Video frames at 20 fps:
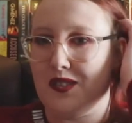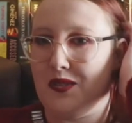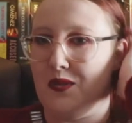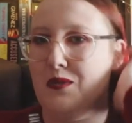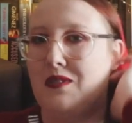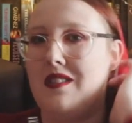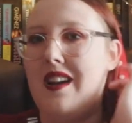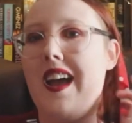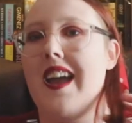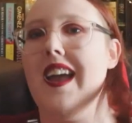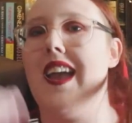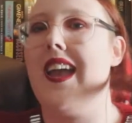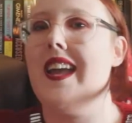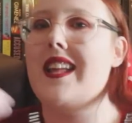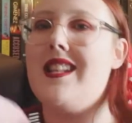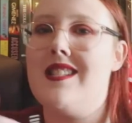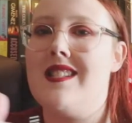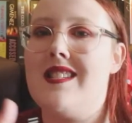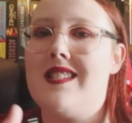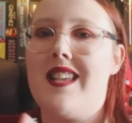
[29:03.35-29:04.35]
So it
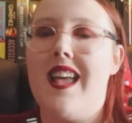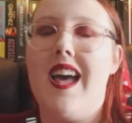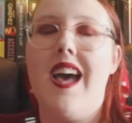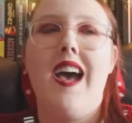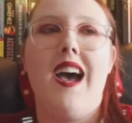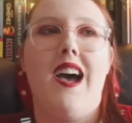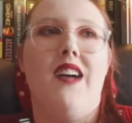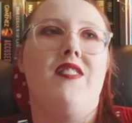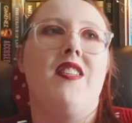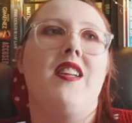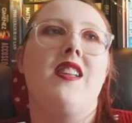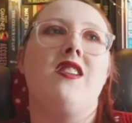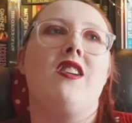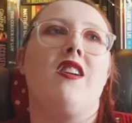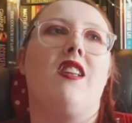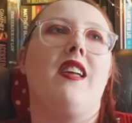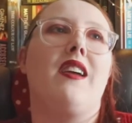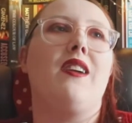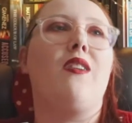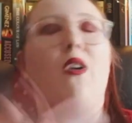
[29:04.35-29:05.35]
ends and then
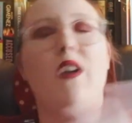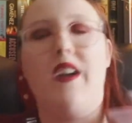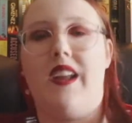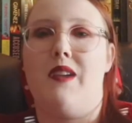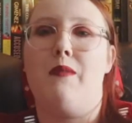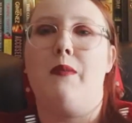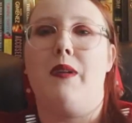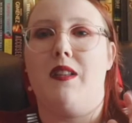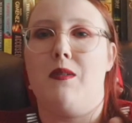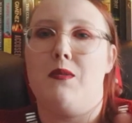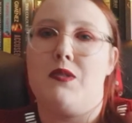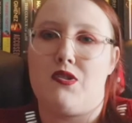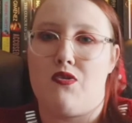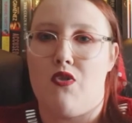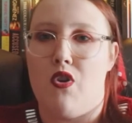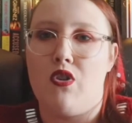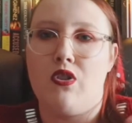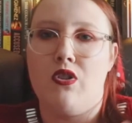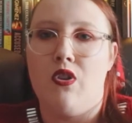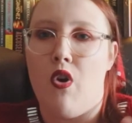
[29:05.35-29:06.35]
you're like, alright, well, I was
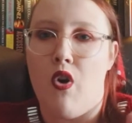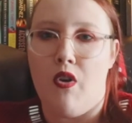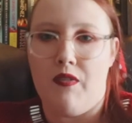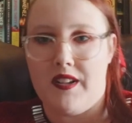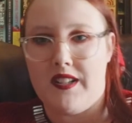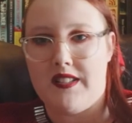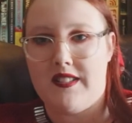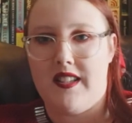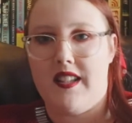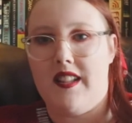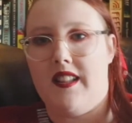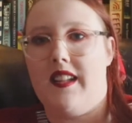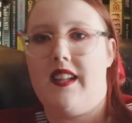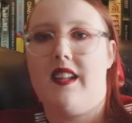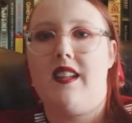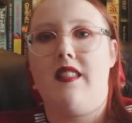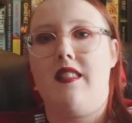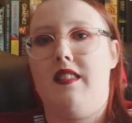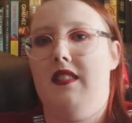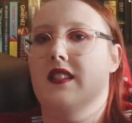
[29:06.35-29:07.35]
wrong, obviously.
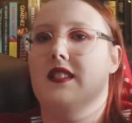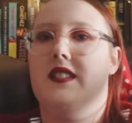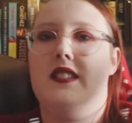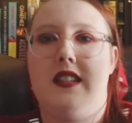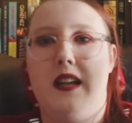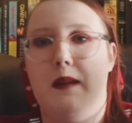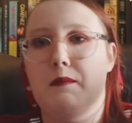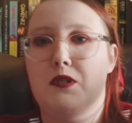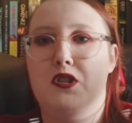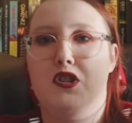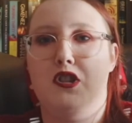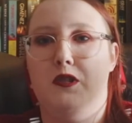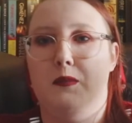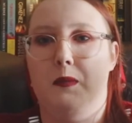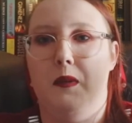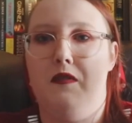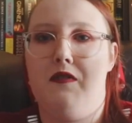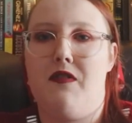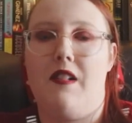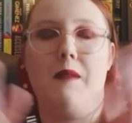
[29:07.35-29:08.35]
Like, the script's
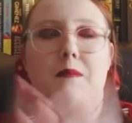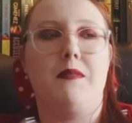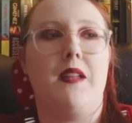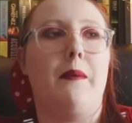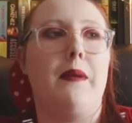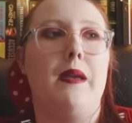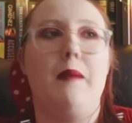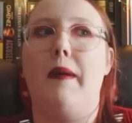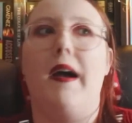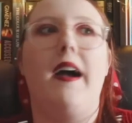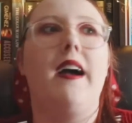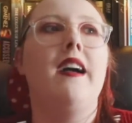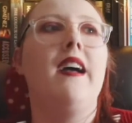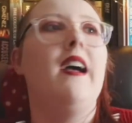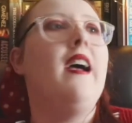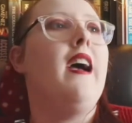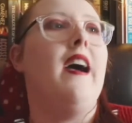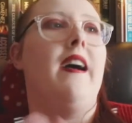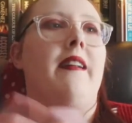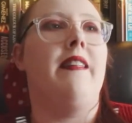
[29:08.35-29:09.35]
just been flipped a wee bit,
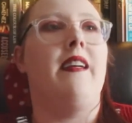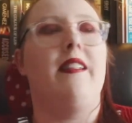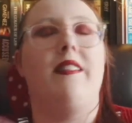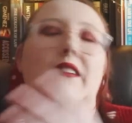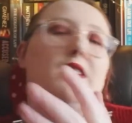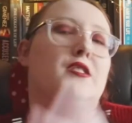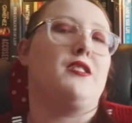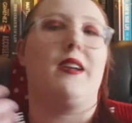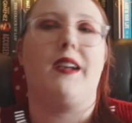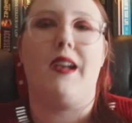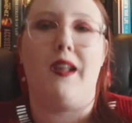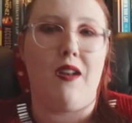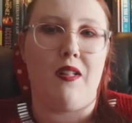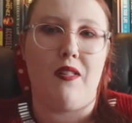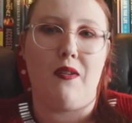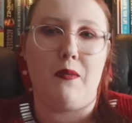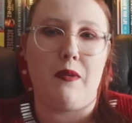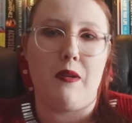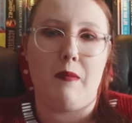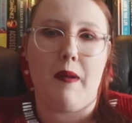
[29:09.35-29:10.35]
and then there's like
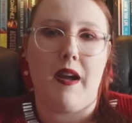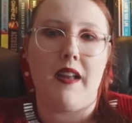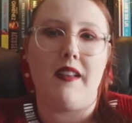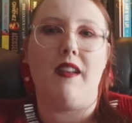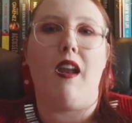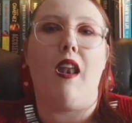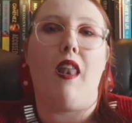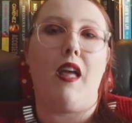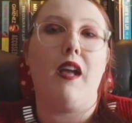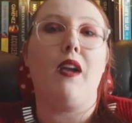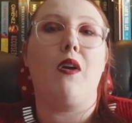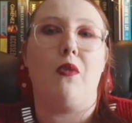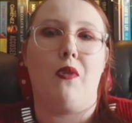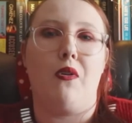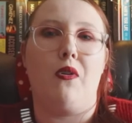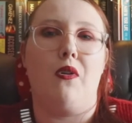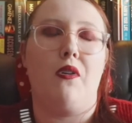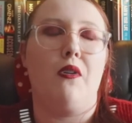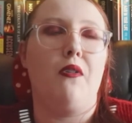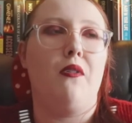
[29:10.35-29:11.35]
another wee bit and you're like, oh
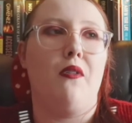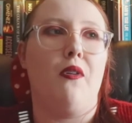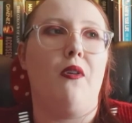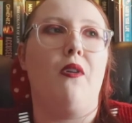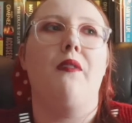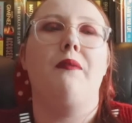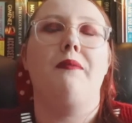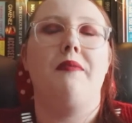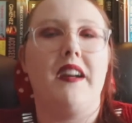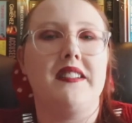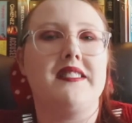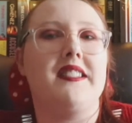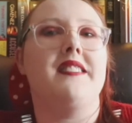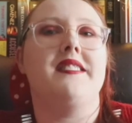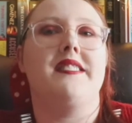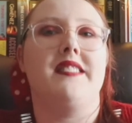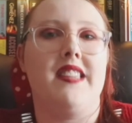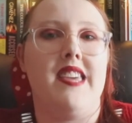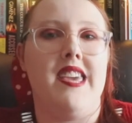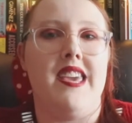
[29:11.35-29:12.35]
no, this
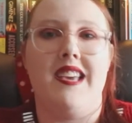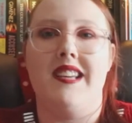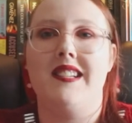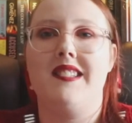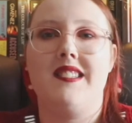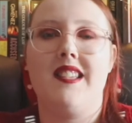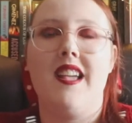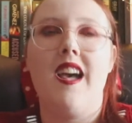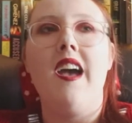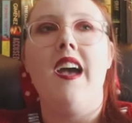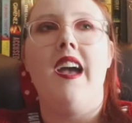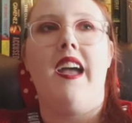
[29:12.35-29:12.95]
is the case.